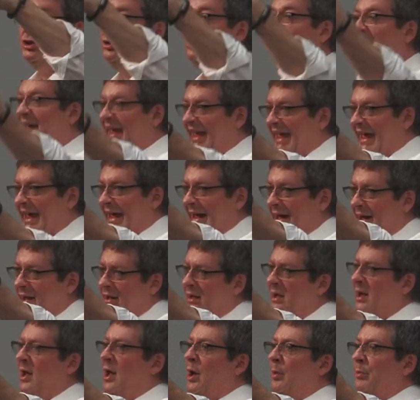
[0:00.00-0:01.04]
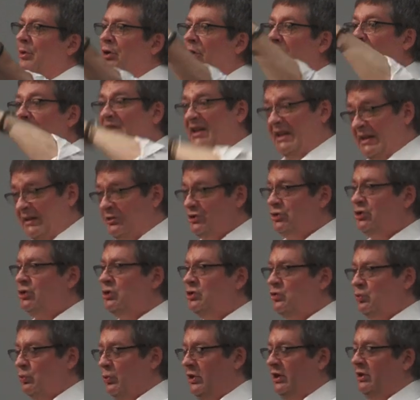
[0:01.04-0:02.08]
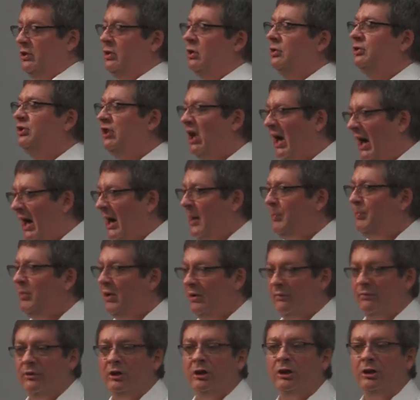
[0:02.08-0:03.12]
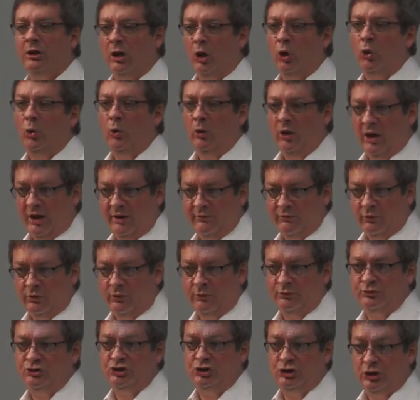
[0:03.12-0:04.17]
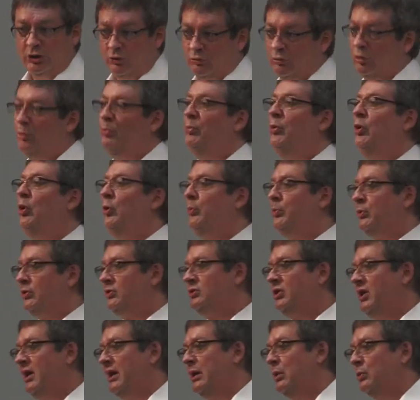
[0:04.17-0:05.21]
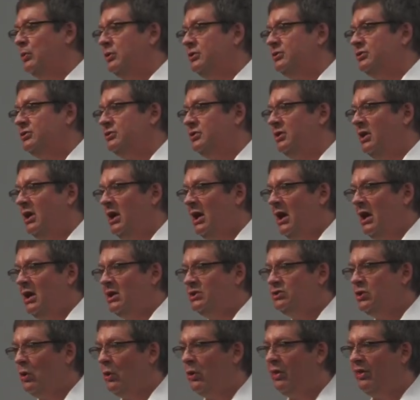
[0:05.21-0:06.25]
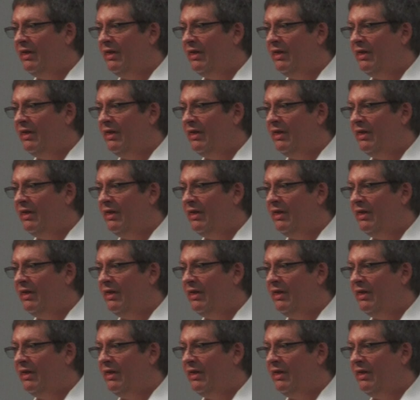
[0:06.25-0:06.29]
you can because it's just written on top of the low level general purpose language. So